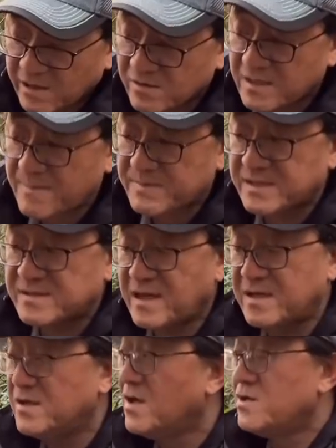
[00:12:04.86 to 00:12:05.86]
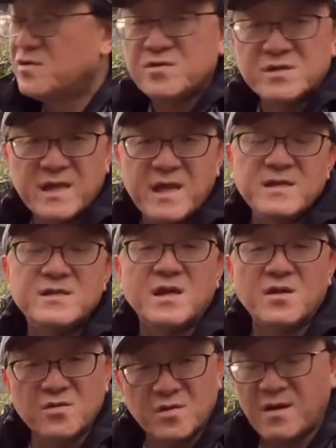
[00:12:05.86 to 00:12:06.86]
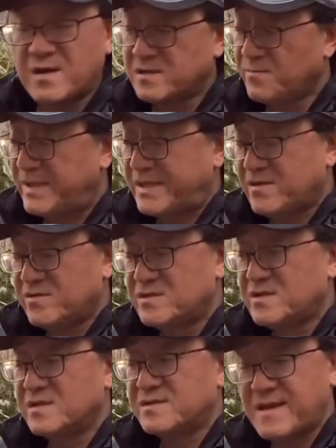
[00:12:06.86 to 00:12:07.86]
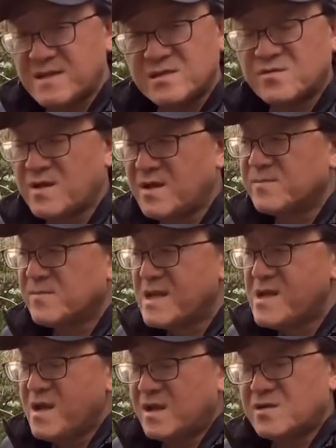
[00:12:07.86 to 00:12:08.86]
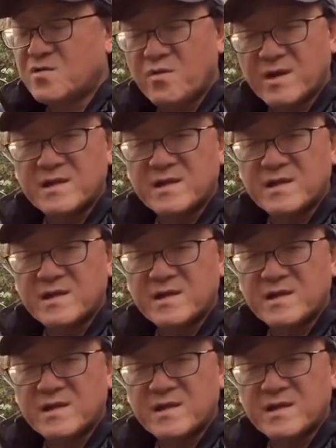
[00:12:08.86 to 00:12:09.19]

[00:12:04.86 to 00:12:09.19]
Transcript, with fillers: tail lamp design should change a lot because uh, Tundra had a